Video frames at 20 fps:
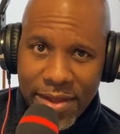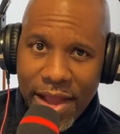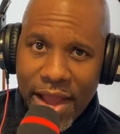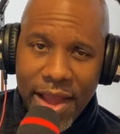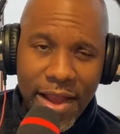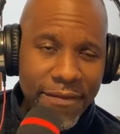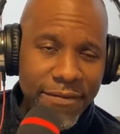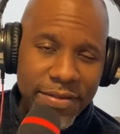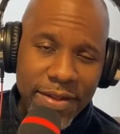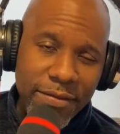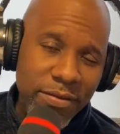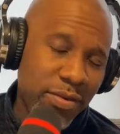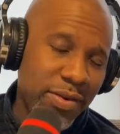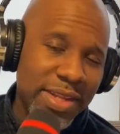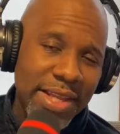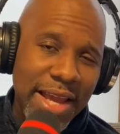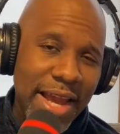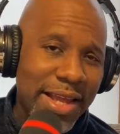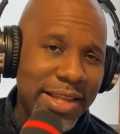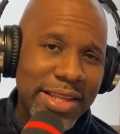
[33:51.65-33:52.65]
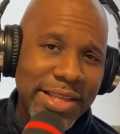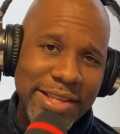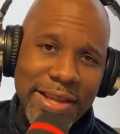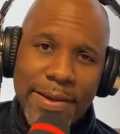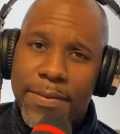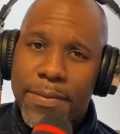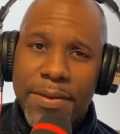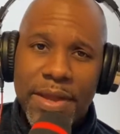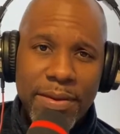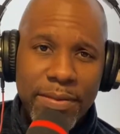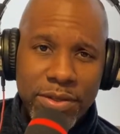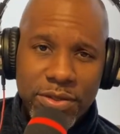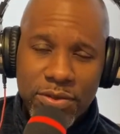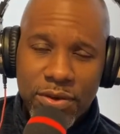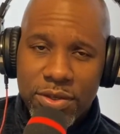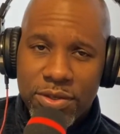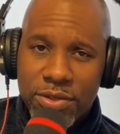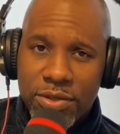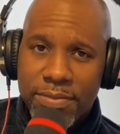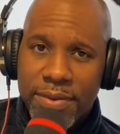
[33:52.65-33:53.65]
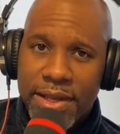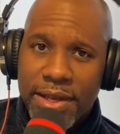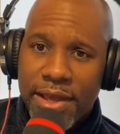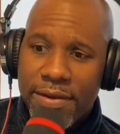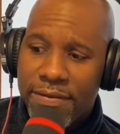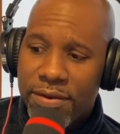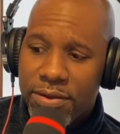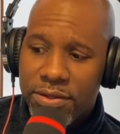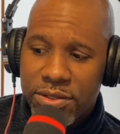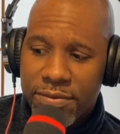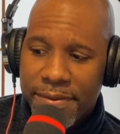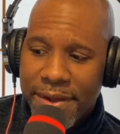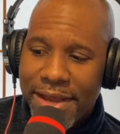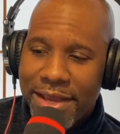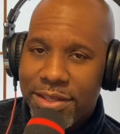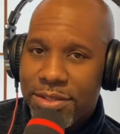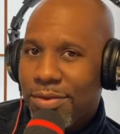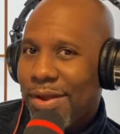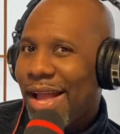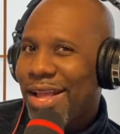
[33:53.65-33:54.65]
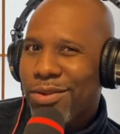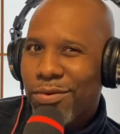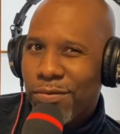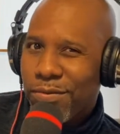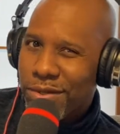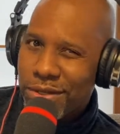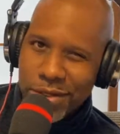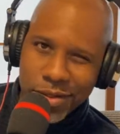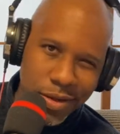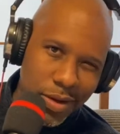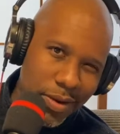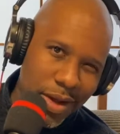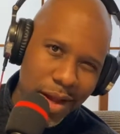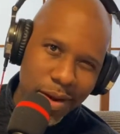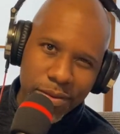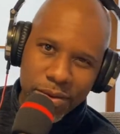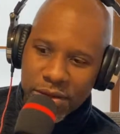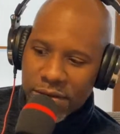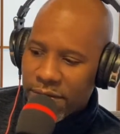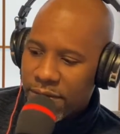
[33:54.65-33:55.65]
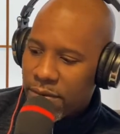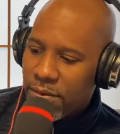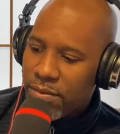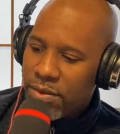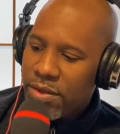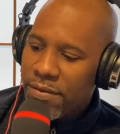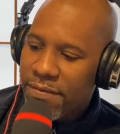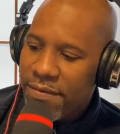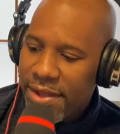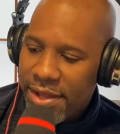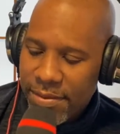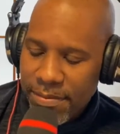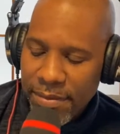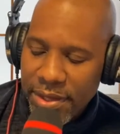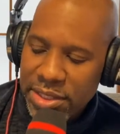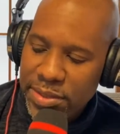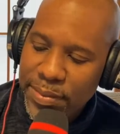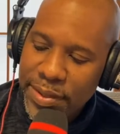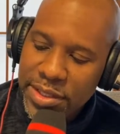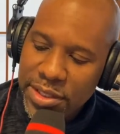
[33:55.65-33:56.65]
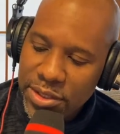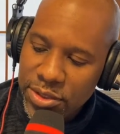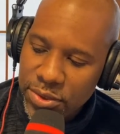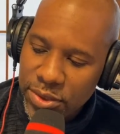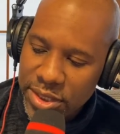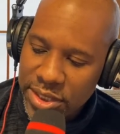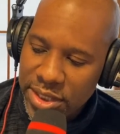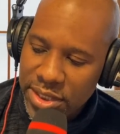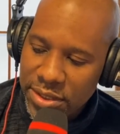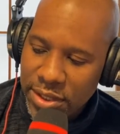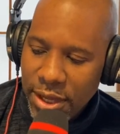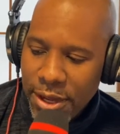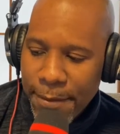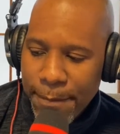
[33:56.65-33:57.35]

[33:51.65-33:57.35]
I've never really had that type of payment structure in my life here in Japan, so I don't really know how it would affect my spending choices.